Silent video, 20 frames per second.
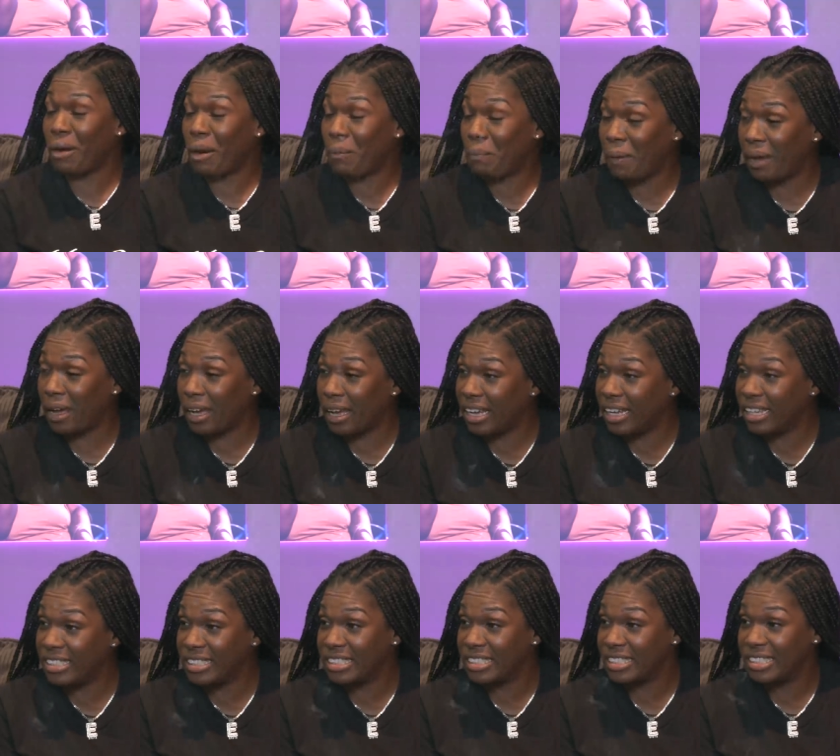my
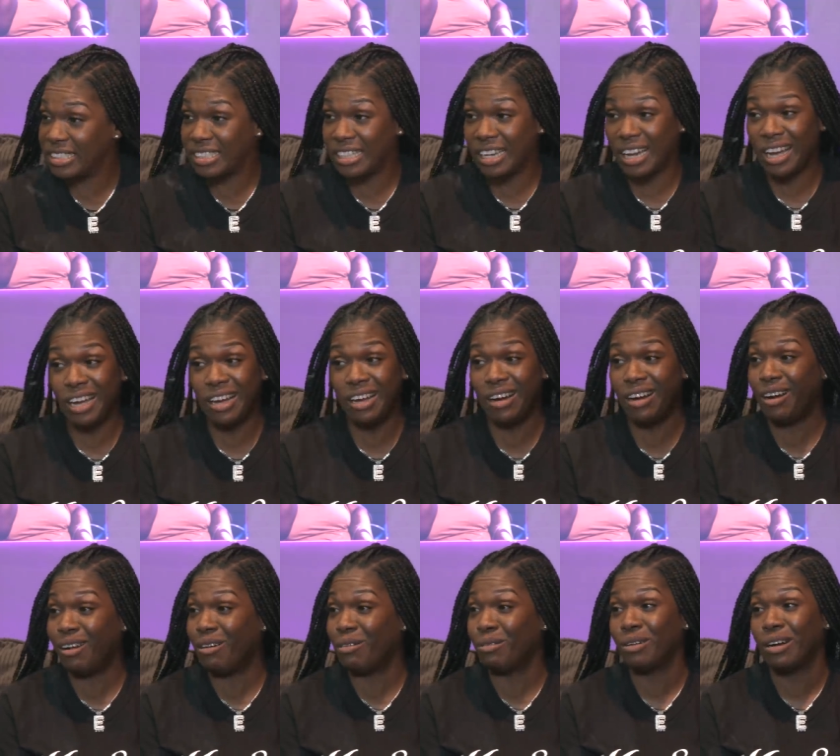page and shit. I
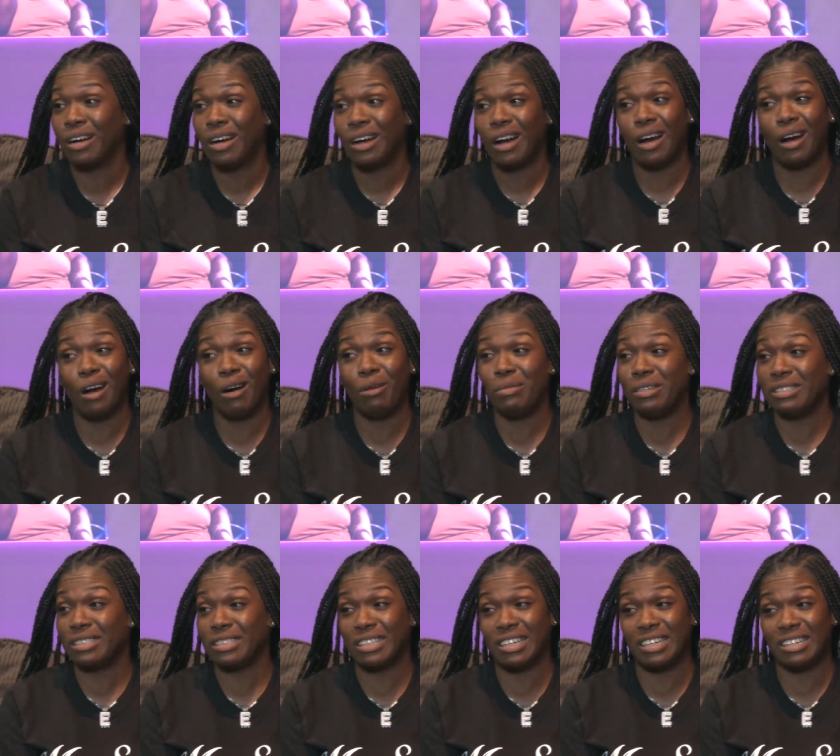don't I don't be
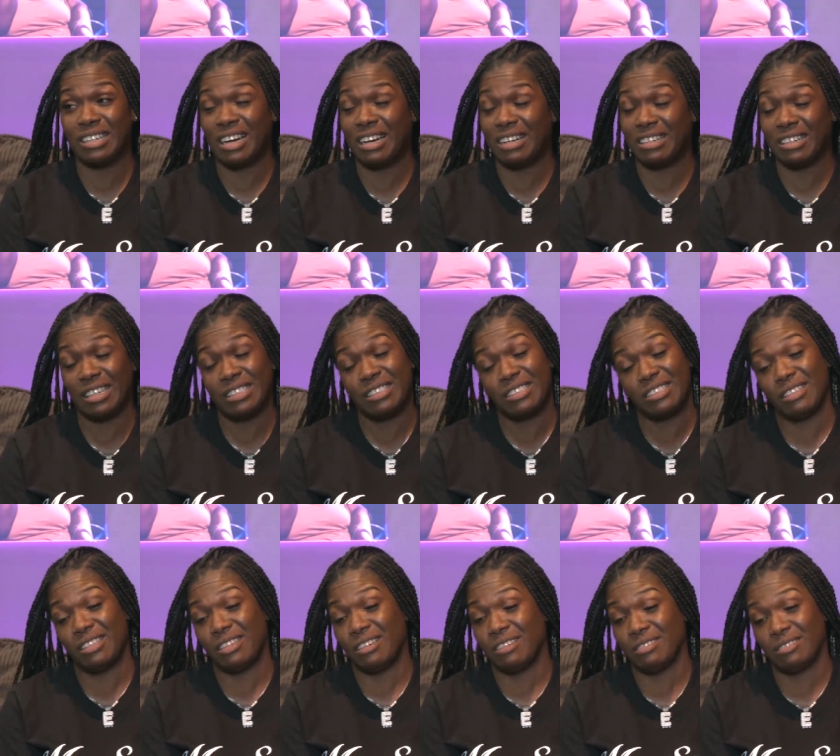stunned on that
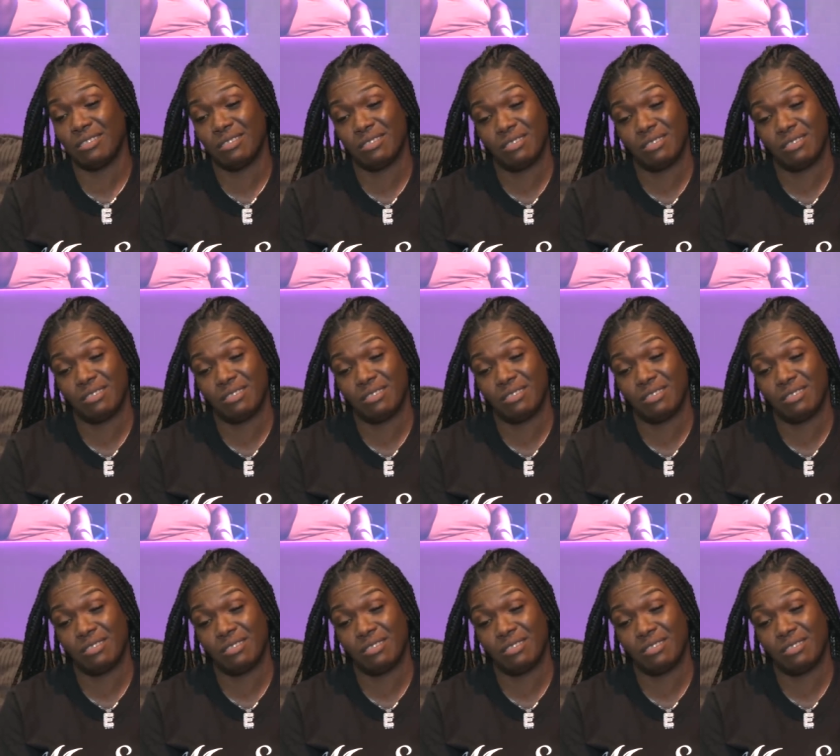stuff.